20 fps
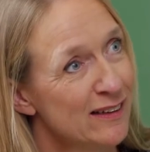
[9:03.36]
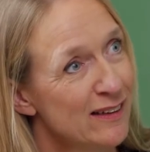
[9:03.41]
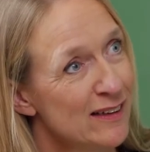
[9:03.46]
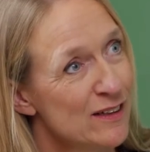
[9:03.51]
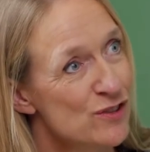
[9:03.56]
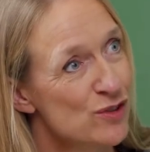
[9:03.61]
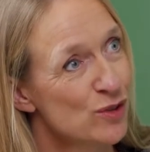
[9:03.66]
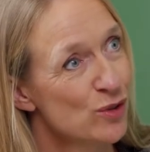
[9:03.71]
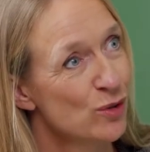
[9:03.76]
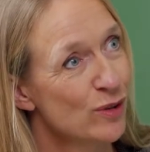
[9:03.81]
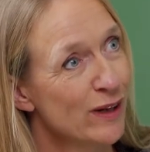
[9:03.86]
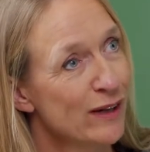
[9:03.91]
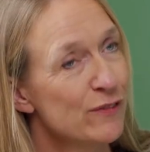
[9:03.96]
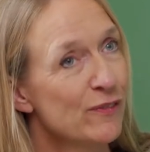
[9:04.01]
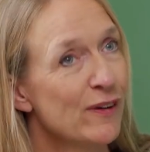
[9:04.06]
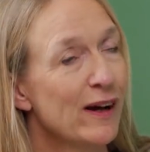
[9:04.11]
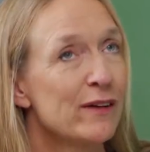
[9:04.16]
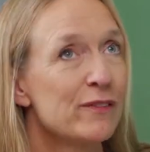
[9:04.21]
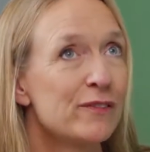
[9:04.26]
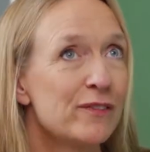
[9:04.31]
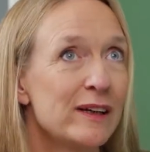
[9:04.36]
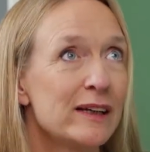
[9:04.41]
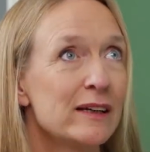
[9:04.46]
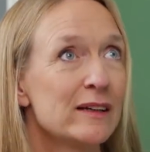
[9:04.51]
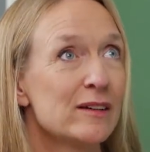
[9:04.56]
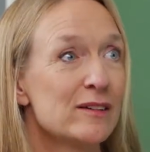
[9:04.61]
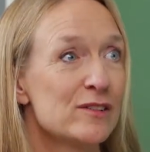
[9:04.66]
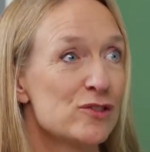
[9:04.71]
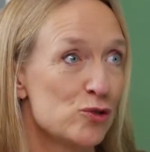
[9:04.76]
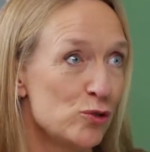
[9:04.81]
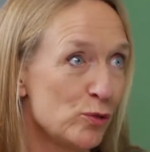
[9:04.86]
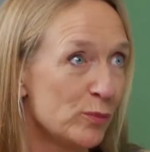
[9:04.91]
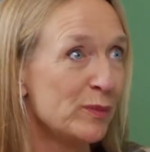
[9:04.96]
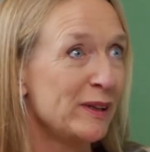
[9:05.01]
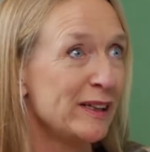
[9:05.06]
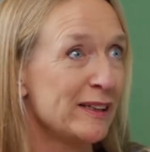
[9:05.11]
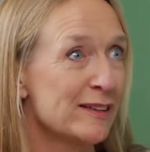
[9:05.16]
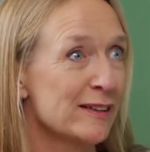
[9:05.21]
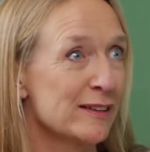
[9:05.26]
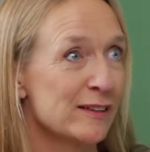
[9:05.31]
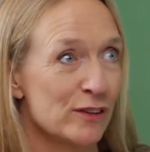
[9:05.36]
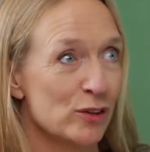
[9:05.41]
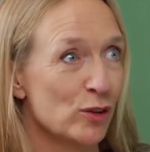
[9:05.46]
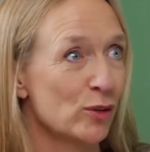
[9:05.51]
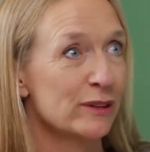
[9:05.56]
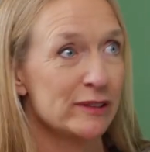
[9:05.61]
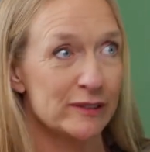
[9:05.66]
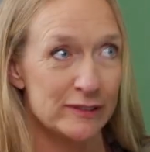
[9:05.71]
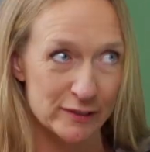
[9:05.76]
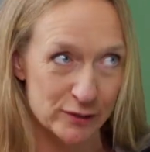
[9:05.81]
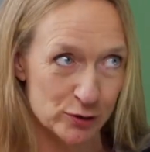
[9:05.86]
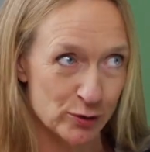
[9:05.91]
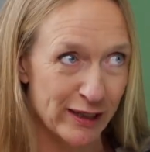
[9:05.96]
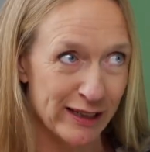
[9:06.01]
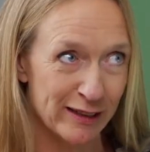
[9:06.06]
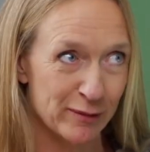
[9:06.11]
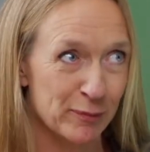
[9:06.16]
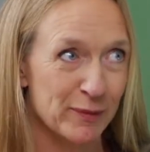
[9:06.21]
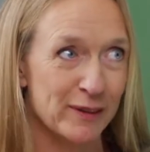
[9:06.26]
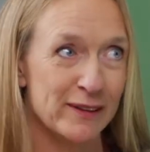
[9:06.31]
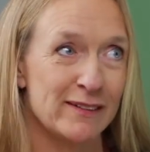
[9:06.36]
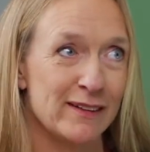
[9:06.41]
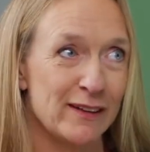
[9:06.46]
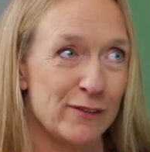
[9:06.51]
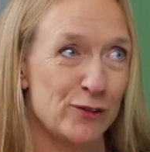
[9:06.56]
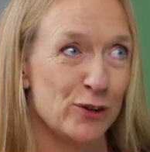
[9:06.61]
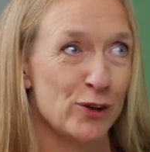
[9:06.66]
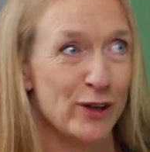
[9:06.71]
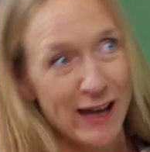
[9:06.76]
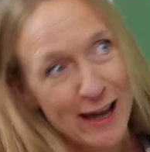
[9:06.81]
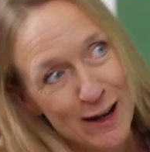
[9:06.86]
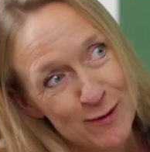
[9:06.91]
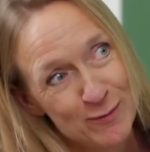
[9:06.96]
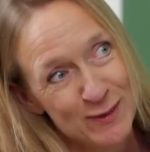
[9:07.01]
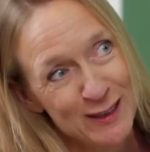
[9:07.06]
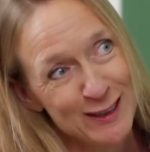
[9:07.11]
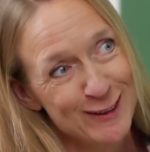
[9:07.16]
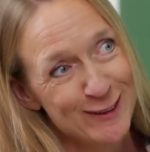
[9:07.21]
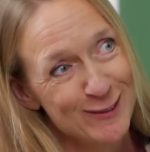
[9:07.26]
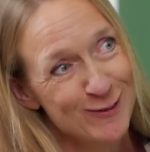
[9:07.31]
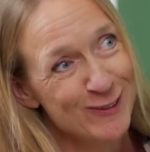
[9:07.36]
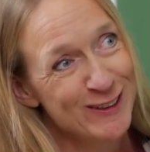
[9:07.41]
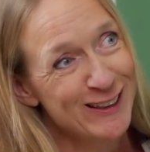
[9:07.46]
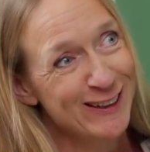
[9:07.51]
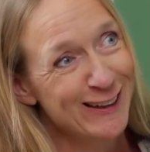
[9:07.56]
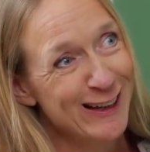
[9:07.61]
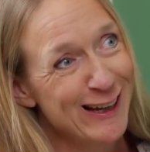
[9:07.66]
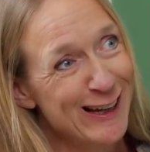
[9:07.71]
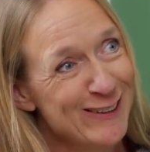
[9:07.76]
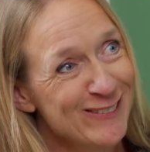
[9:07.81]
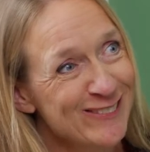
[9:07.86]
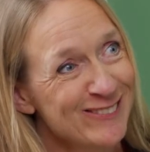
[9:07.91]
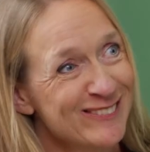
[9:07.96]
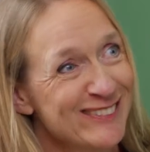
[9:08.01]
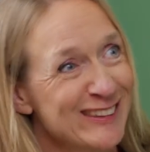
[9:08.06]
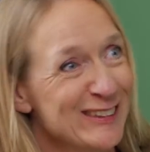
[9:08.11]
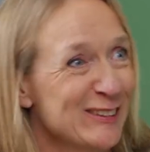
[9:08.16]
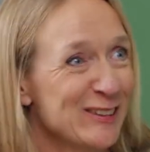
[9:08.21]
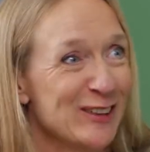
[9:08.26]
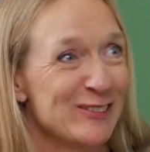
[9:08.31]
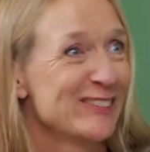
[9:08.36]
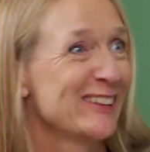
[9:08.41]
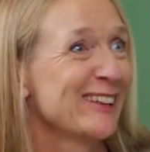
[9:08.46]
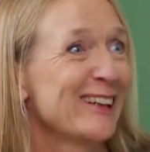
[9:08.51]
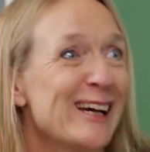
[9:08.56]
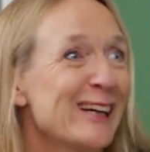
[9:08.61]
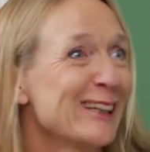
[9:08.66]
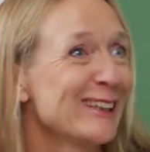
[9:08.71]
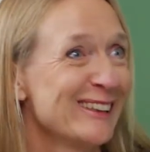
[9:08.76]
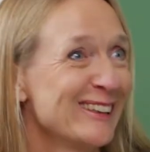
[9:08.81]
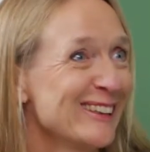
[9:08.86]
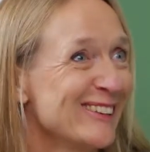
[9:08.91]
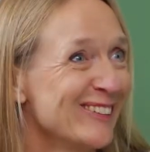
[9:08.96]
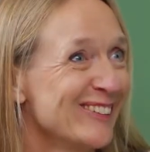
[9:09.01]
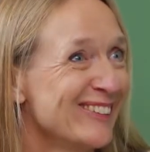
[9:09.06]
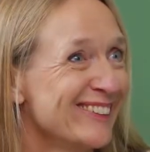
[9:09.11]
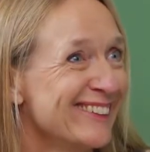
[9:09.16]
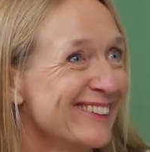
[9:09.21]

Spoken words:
So I think Zoom meetings and all this is great, but if you can meet in real life, there's nothing like it. No?